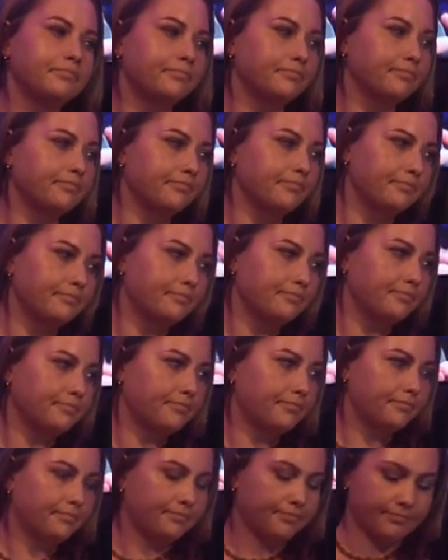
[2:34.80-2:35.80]

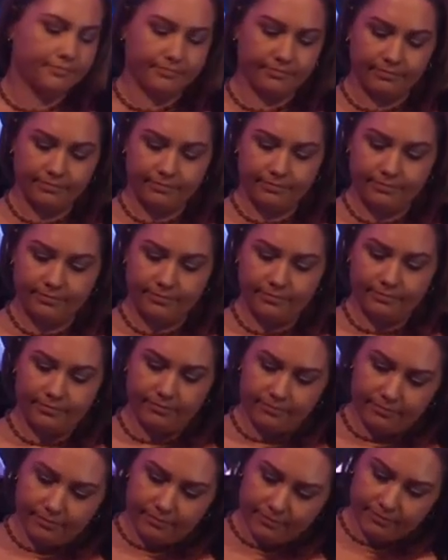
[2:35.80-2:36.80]

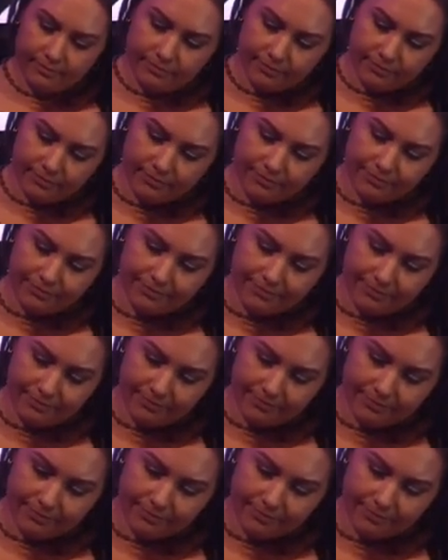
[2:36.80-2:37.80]

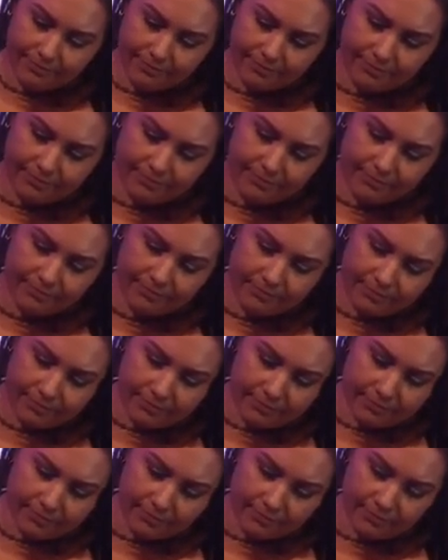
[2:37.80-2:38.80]

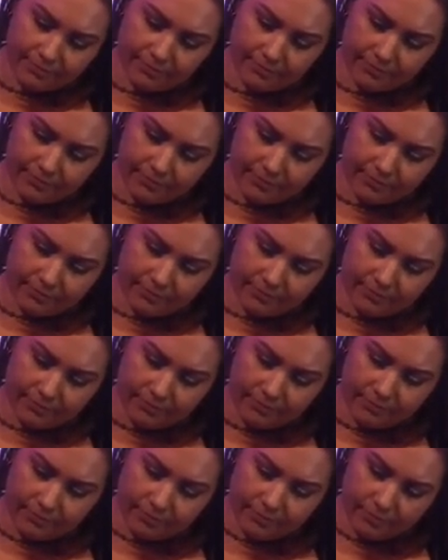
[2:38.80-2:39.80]

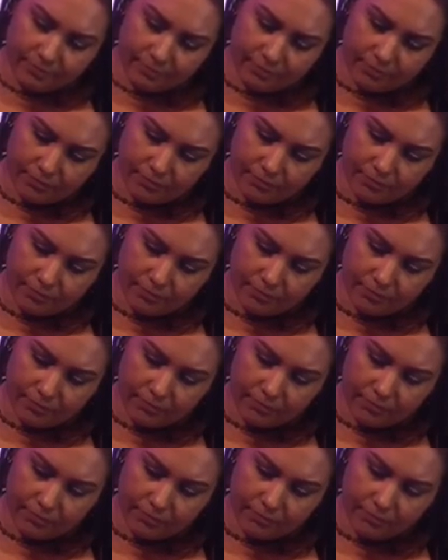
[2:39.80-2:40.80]

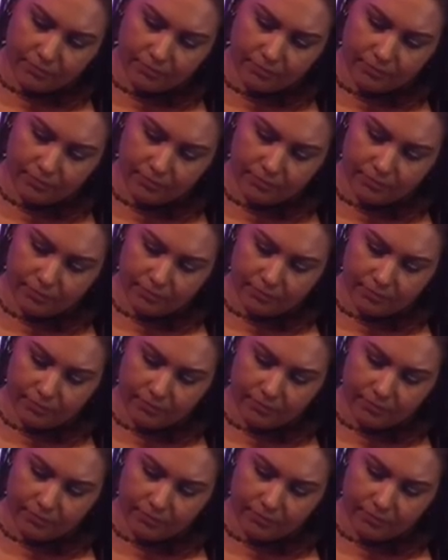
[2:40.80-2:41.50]
This person isn't speaking.